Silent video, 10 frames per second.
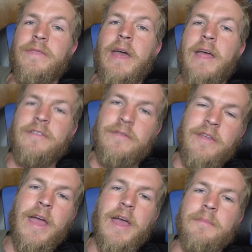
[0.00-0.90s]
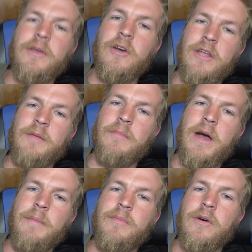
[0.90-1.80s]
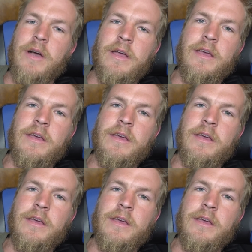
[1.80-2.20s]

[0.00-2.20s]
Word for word: that's damn good in my book.